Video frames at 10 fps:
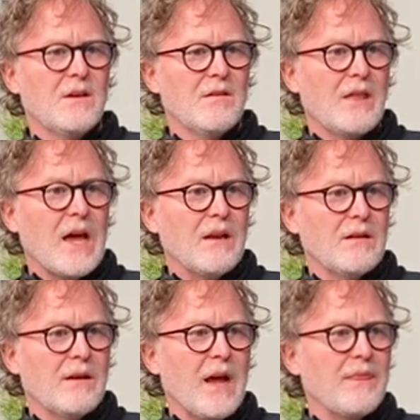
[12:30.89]
that
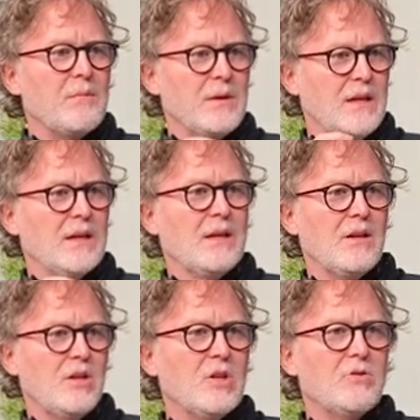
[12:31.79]
at the beginning,
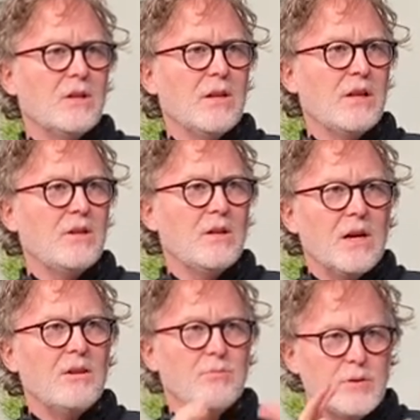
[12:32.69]

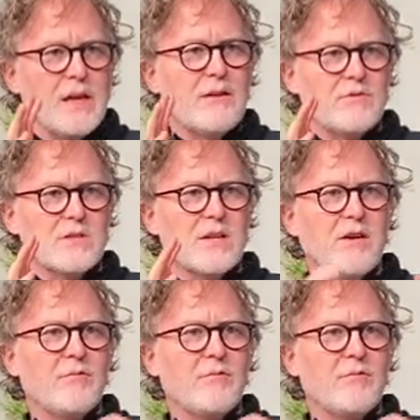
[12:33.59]
you plan for stuff,